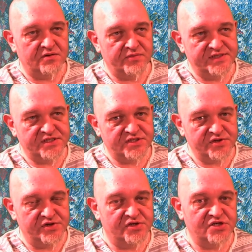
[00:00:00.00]

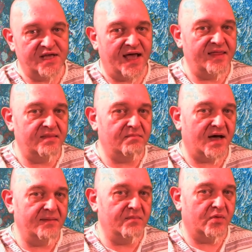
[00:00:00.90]
researched and
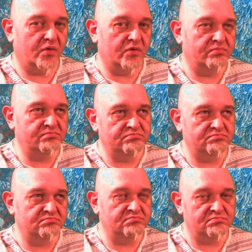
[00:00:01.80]
my more
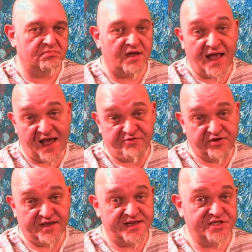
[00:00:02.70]

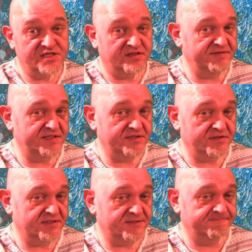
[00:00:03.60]
educational
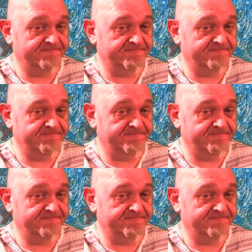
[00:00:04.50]
videos.